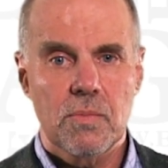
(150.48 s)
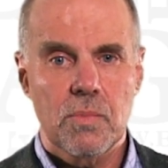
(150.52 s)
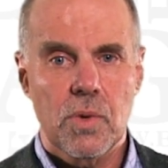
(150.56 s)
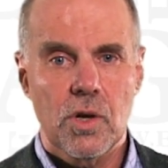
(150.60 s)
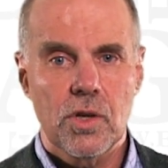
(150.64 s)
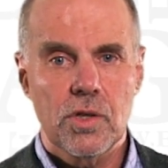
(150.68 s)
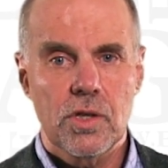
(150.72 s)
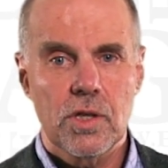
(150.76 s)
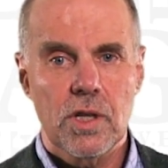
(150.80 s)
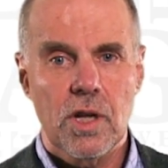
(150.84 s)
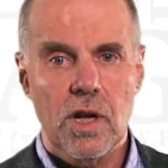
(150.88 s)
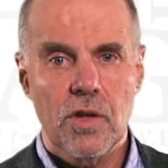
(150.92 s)

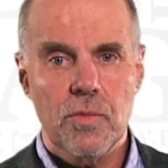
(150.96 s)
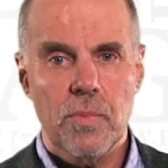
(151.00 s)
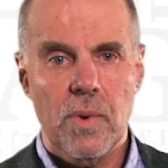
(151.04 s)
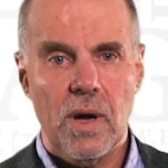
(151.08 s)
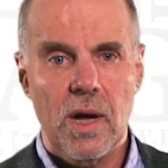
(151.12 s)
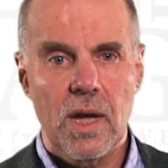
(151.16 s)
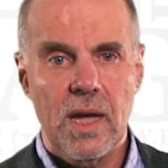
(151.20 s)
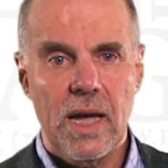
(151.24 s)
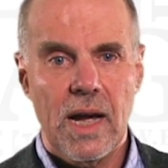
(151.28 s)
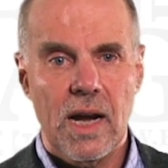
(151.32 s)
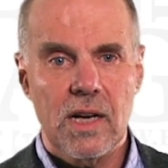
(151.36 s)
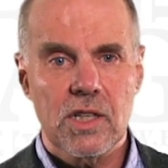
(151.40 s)
pointed out
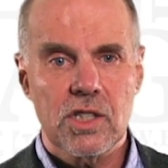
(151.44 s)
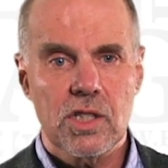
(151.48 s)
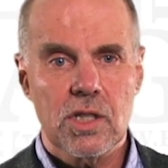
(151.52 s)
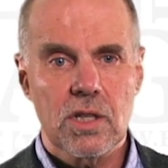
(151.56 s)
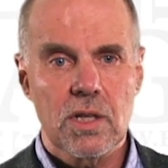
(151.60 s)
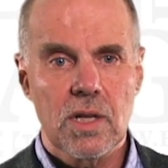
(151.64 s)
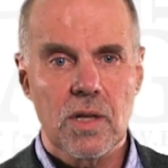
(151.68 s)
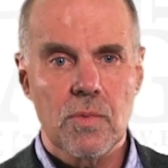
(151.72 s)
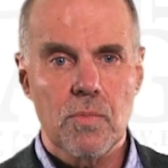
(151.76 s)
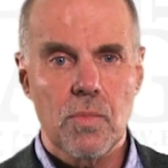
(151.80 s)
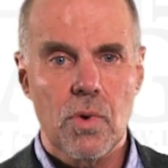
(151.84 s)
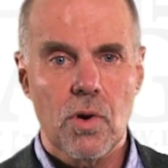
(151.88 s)
by
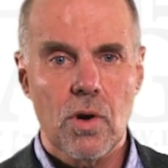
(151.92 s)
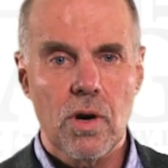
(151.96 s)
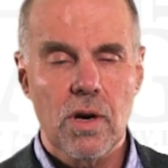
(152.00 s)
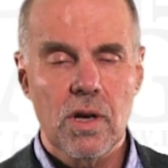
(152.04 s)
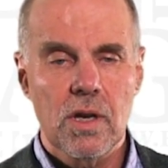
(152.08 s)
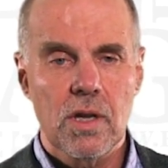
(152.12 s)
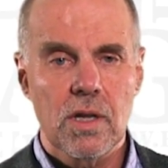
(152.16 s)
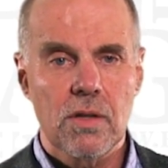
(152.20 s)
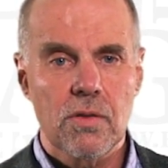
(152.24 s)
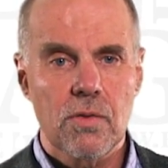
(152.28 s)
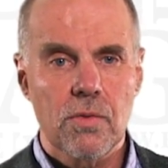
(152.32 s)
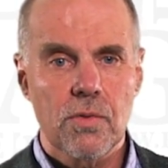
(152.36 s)
Hatchell and
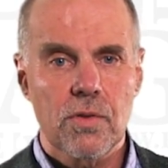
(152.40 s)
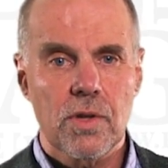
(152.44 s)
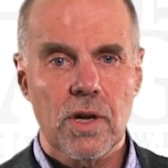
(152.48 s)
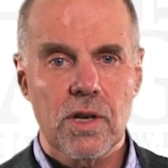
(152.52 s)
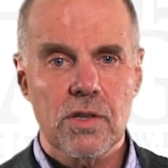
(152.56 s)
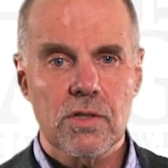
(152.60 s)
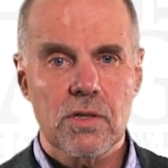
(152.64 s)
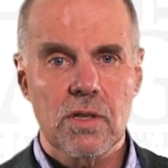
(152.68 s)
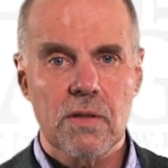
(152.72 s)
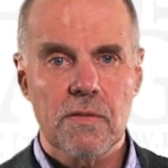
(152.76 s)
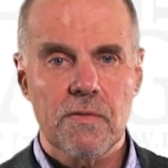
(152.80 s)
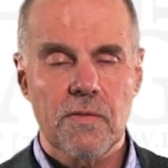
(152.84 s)
Bourne in
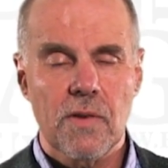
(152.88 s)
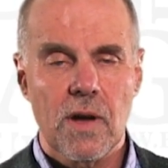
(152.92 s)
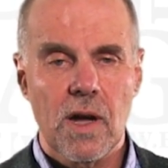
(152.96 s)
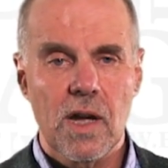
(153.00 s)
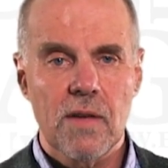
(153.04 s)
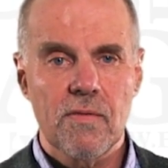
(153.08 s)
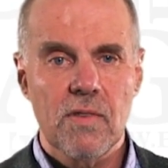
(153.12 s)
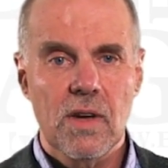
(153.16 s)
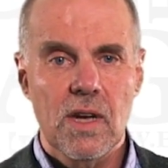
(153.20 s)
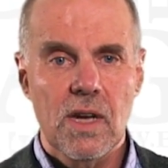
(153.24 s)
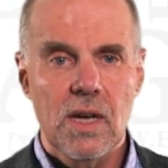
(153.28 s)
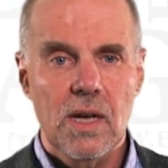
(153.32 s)

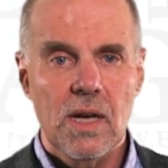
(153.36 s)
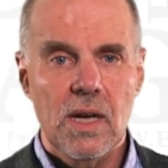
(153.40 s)
2005.